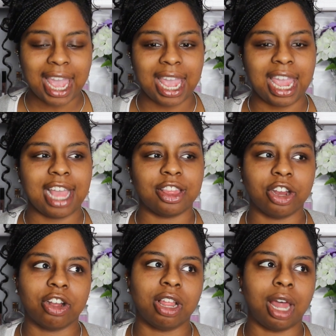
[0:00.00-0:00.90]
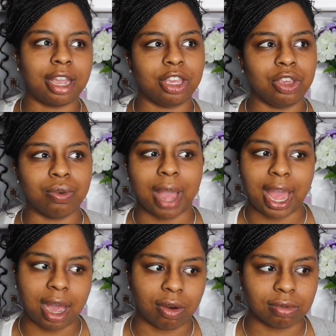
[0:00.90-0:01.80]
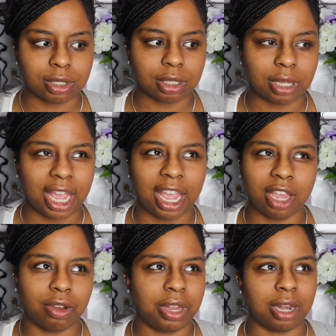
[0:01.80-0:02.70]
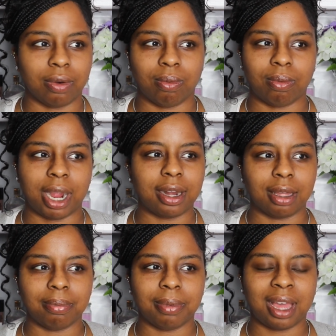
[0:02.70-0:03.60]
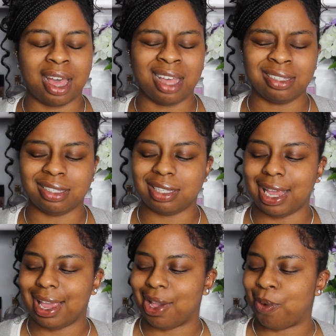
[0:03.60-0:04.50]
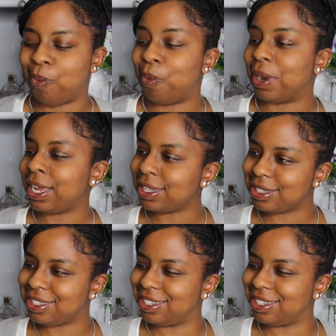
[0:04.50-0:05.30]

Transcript: and they're clocking you out and you're getting a write-up. I said, what?